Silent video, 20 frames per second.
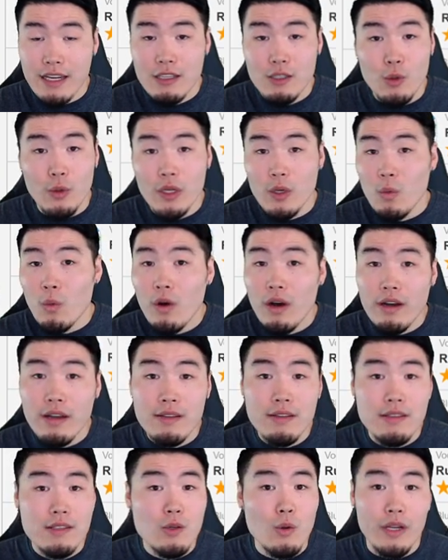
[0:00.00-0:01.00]

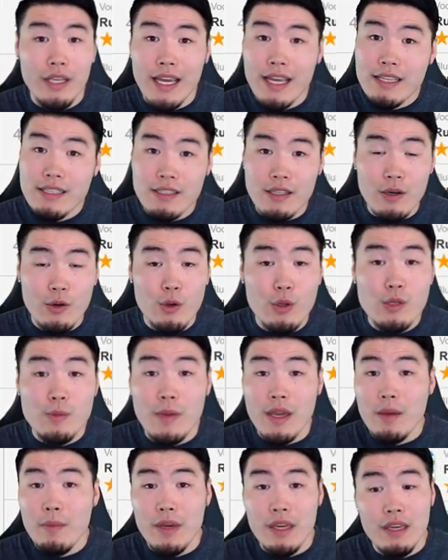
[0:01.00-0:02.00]
21, 28 stones
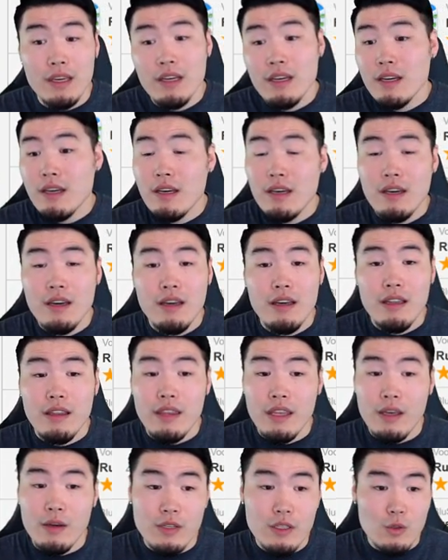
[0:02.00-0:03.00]
maybe
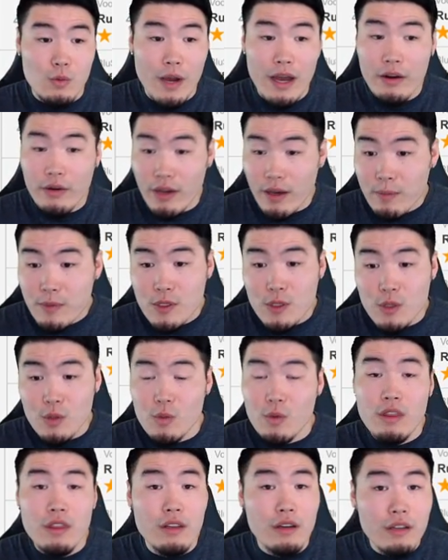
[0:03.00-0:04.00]
they'll just round up to
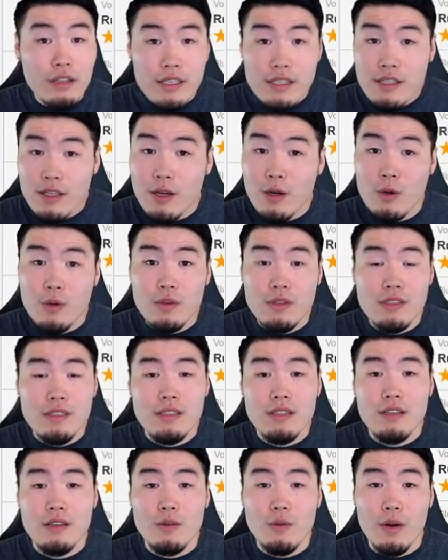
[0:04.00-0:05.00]
30 stones,
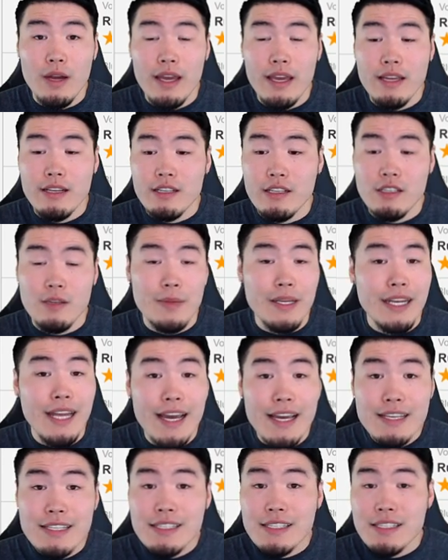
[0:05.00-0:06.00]
right, just to be
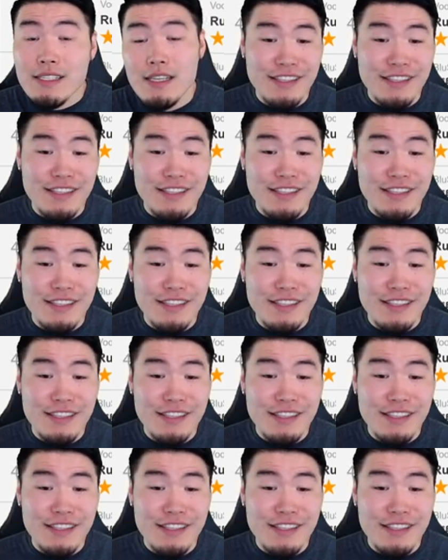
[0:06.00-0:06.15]
nice.